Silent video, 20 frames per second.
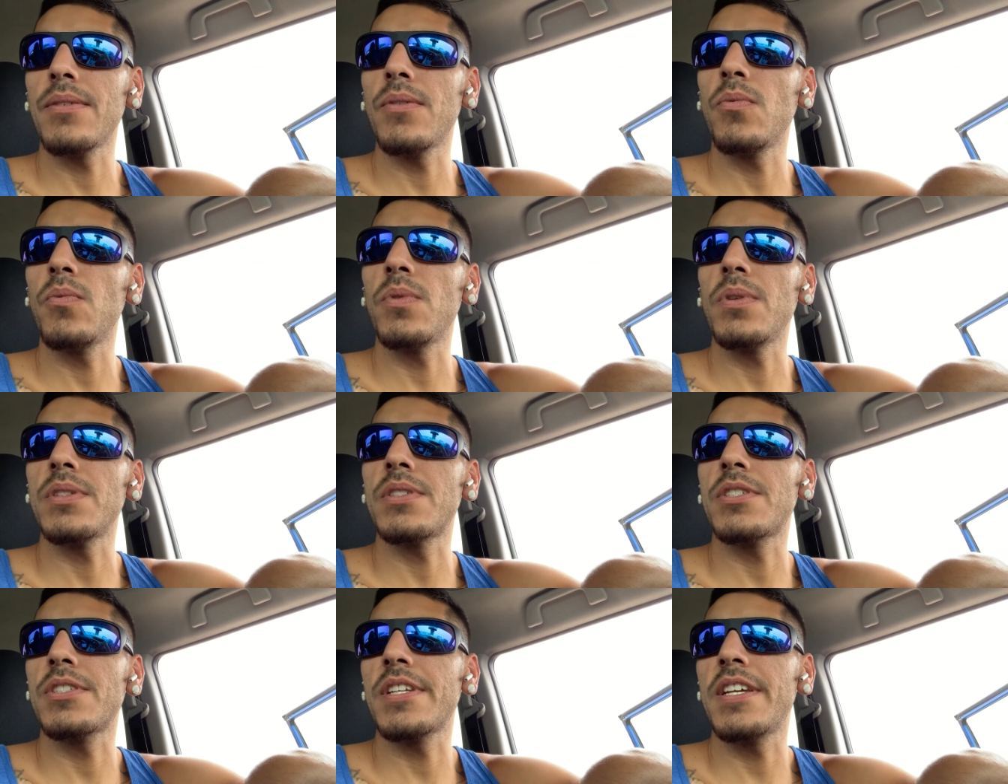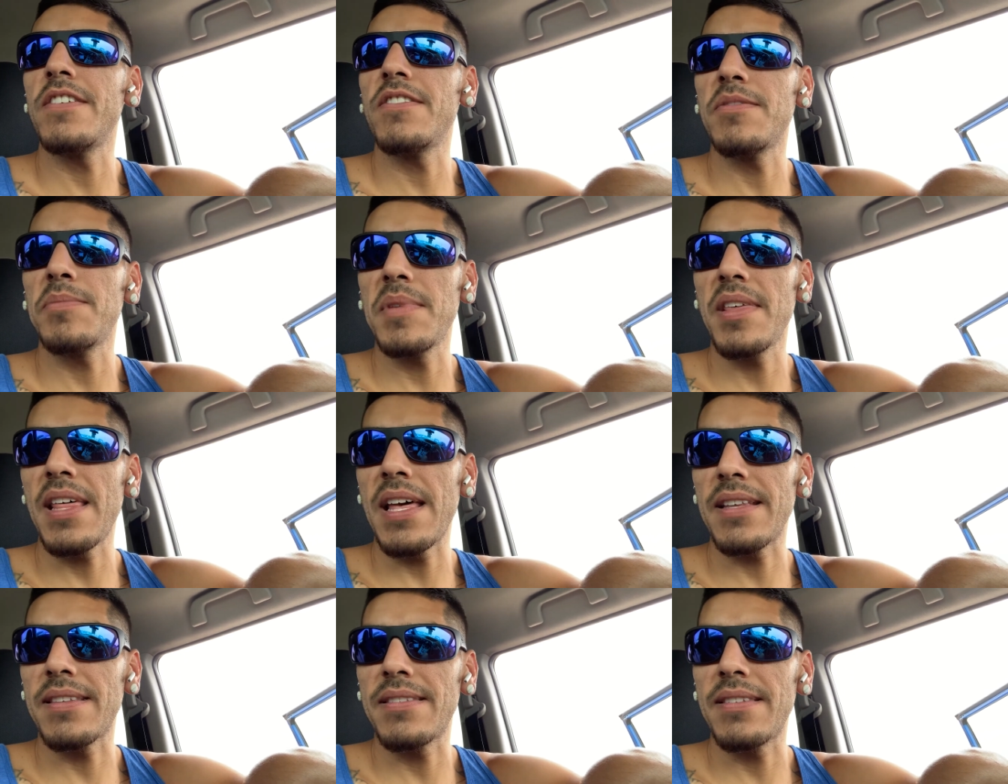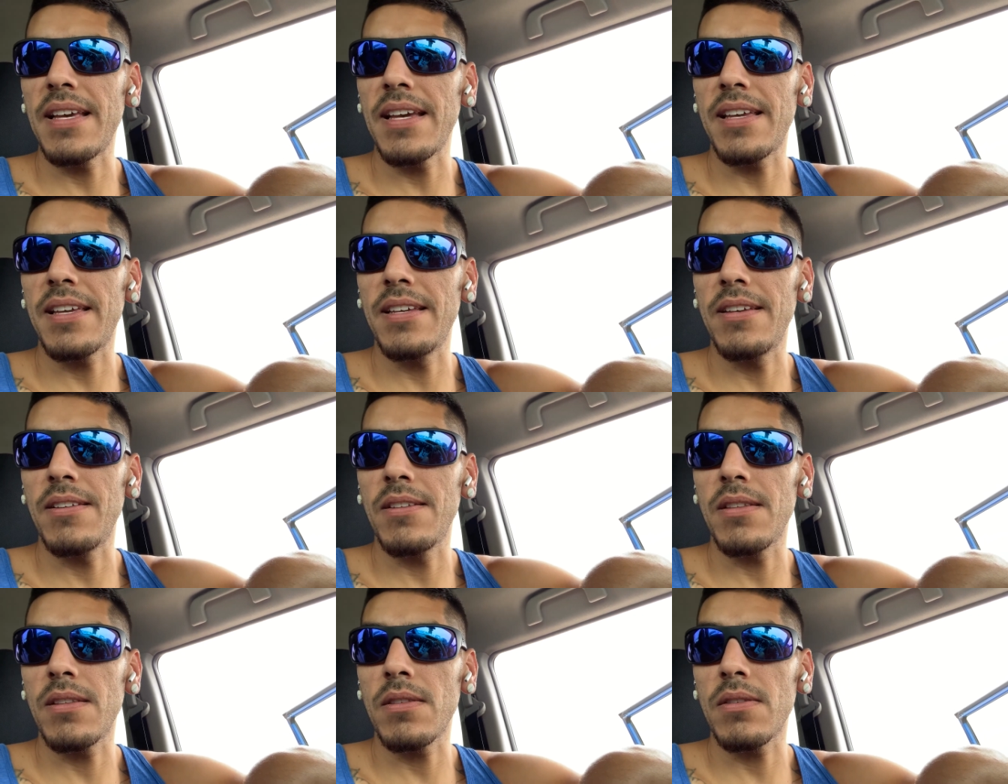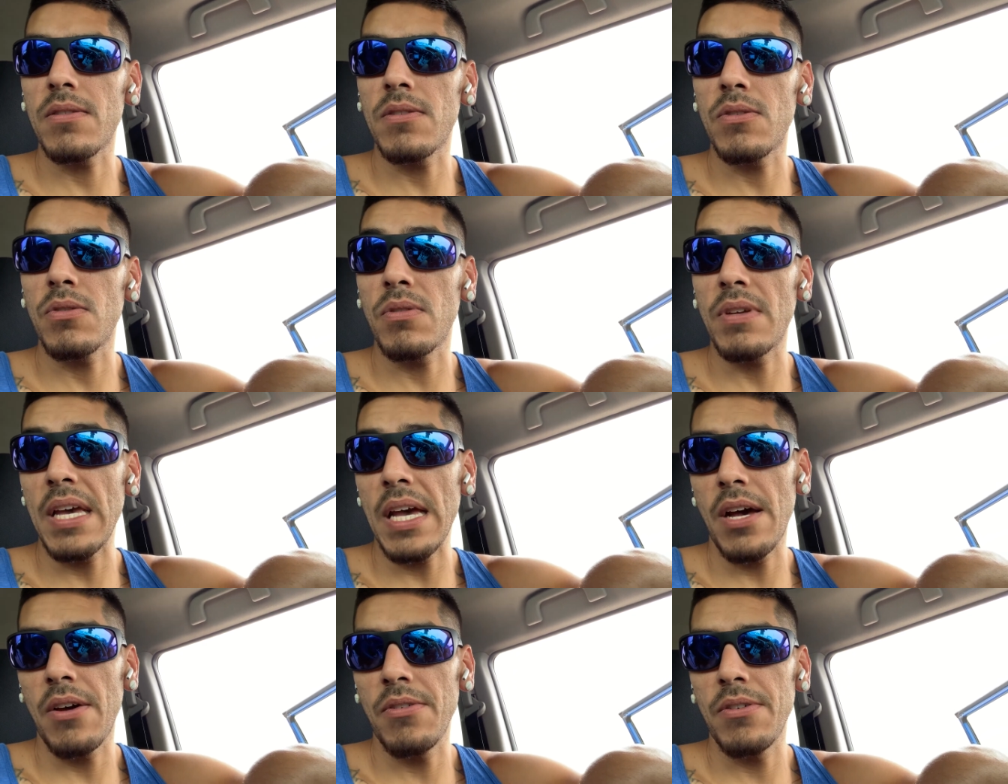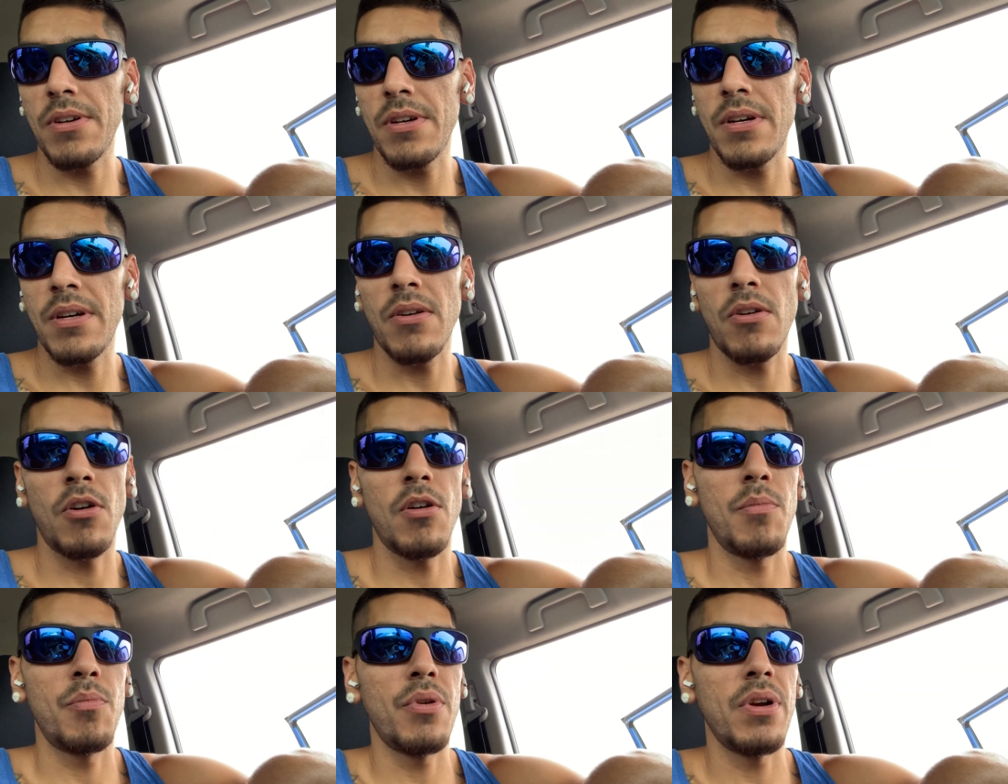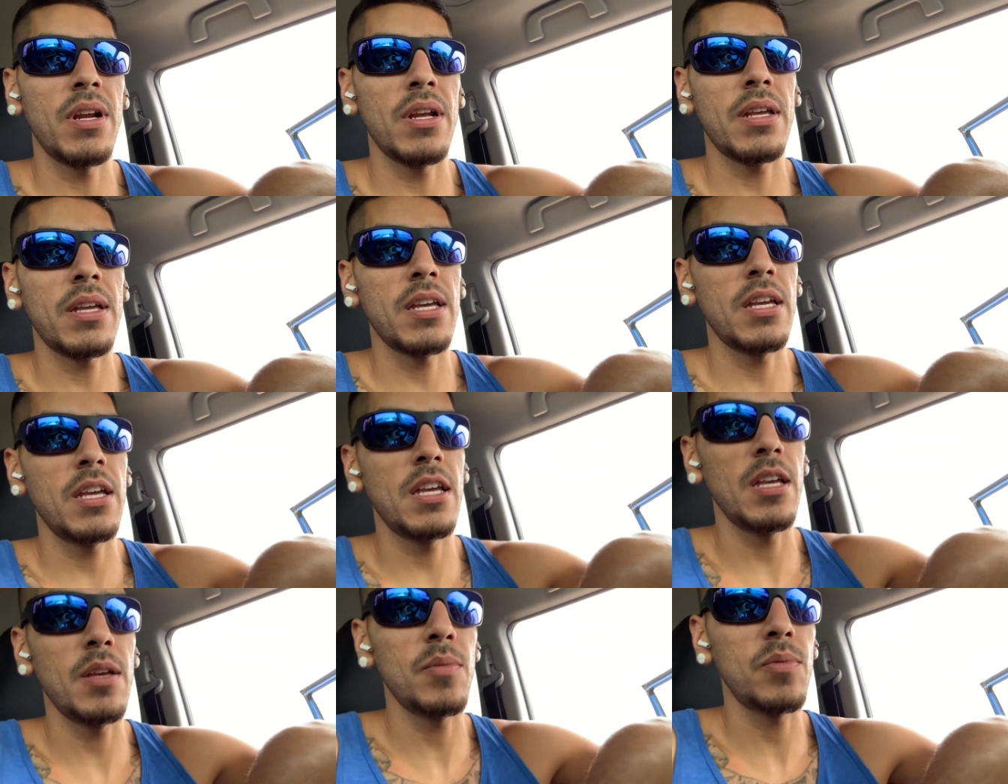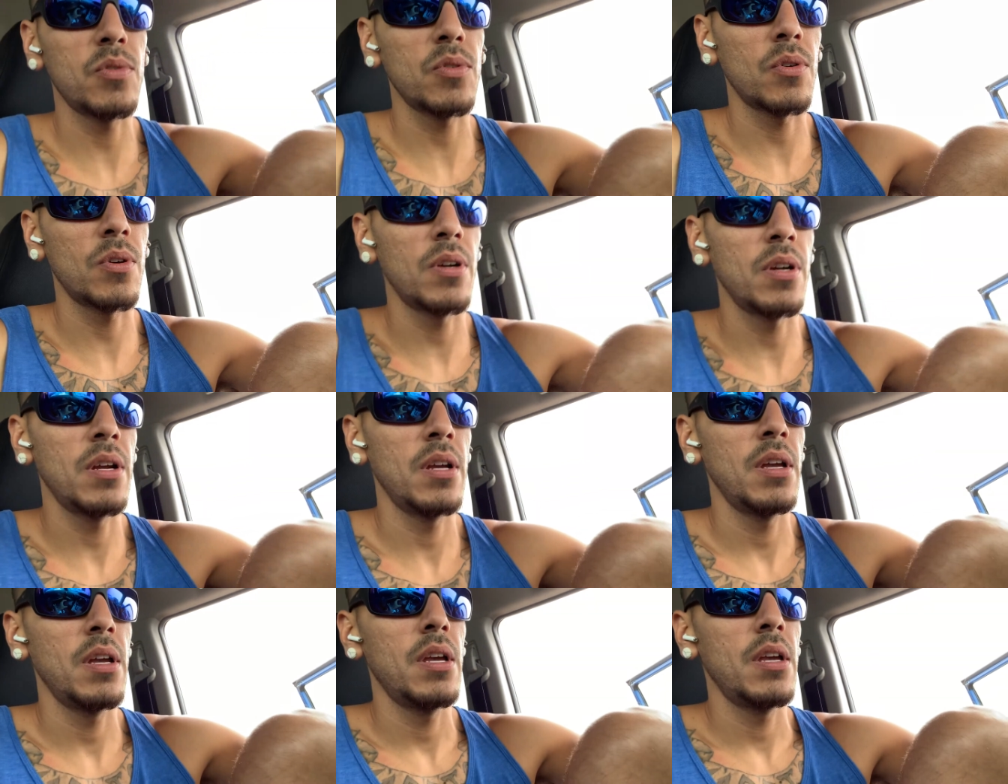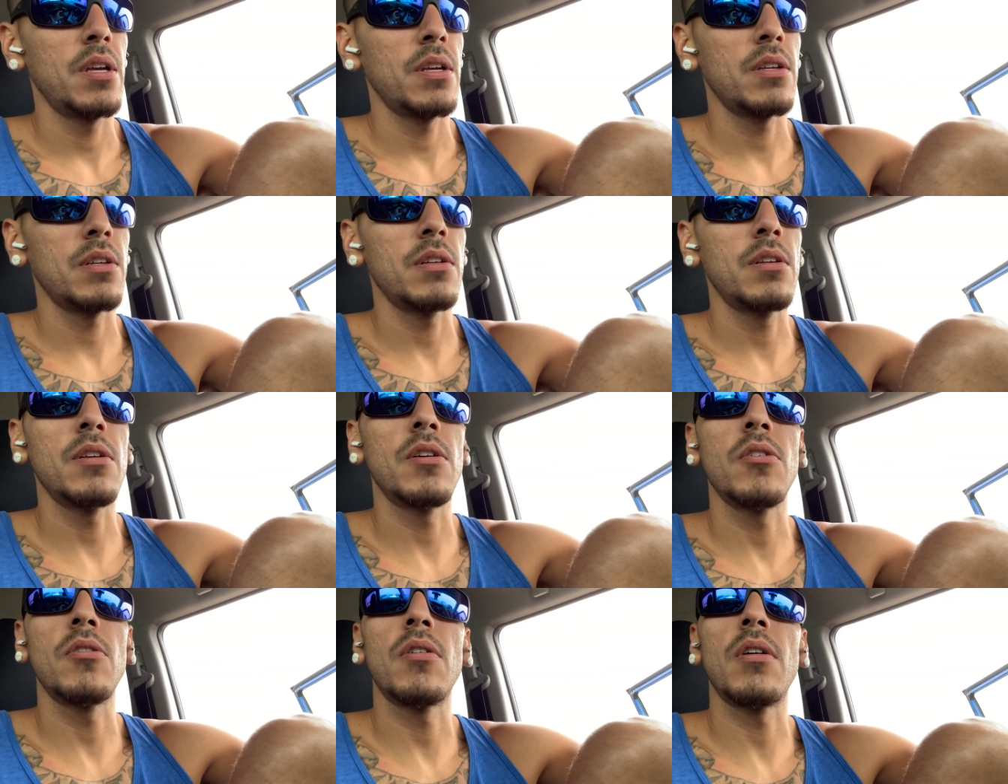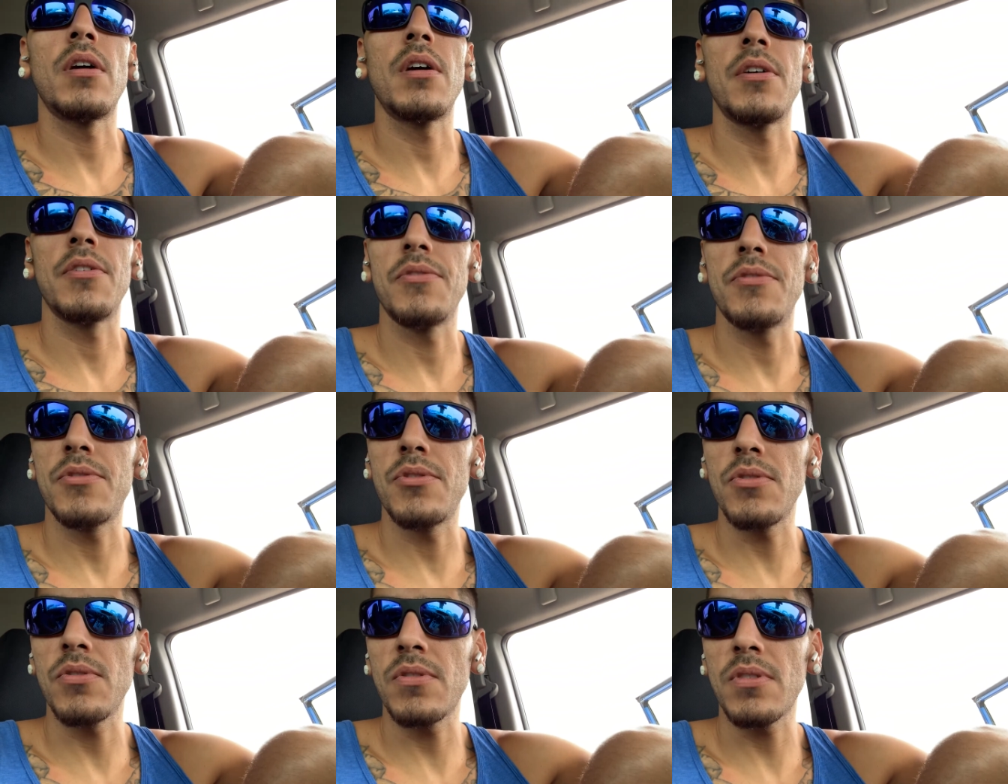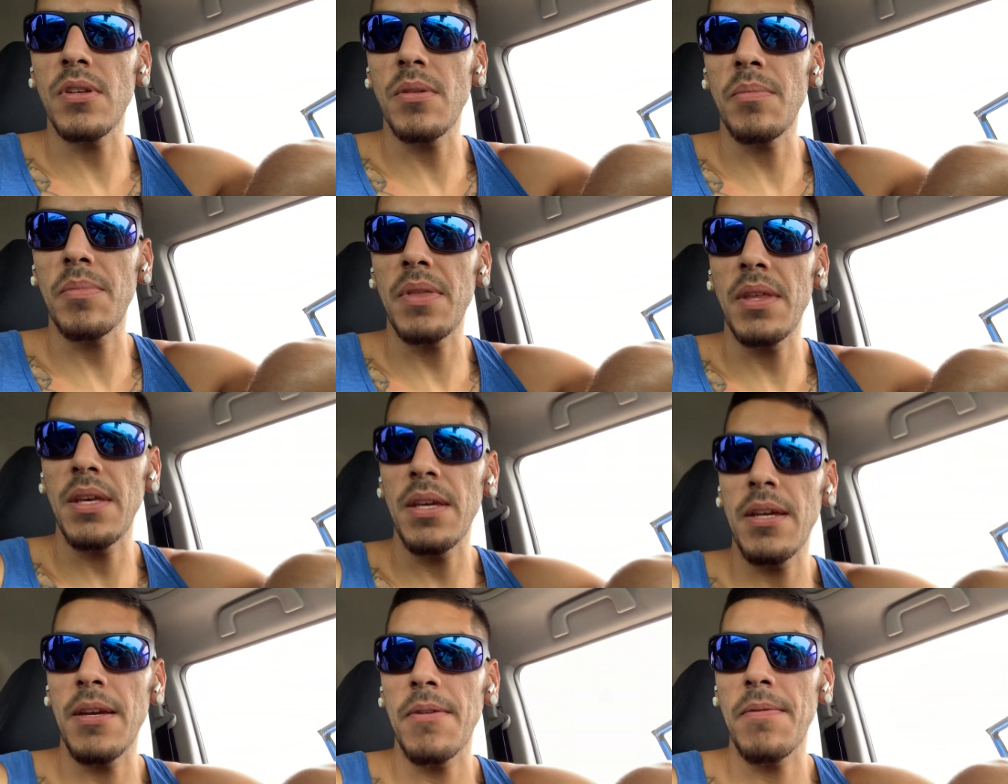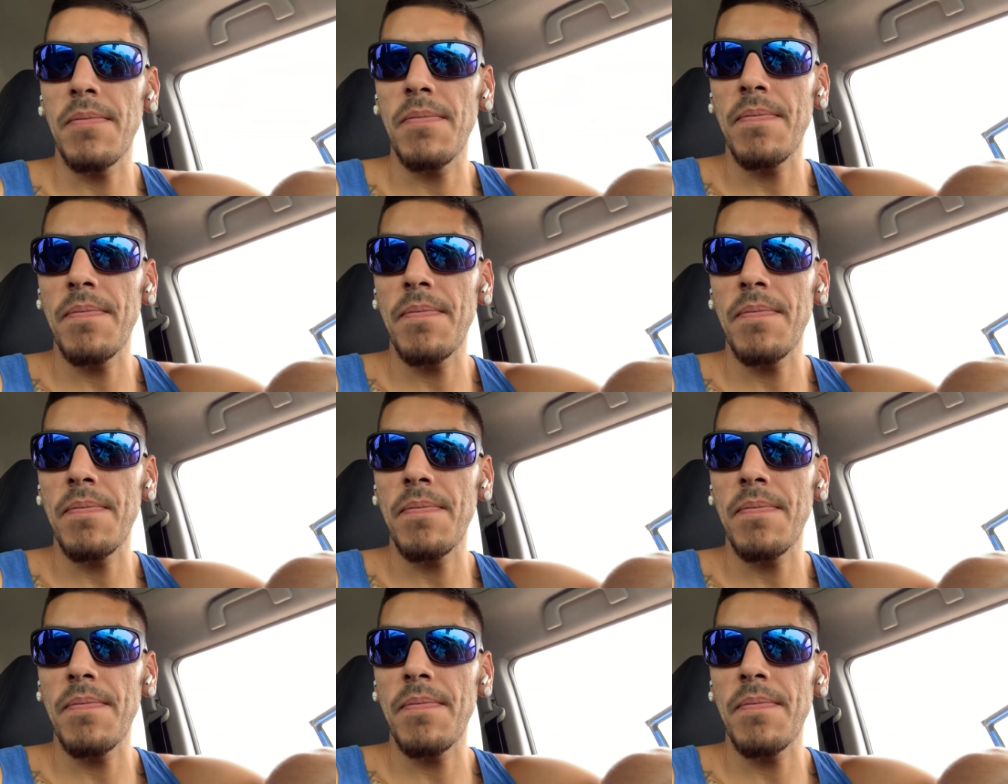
which gives me that second to counter or break hips or you know, uh, do something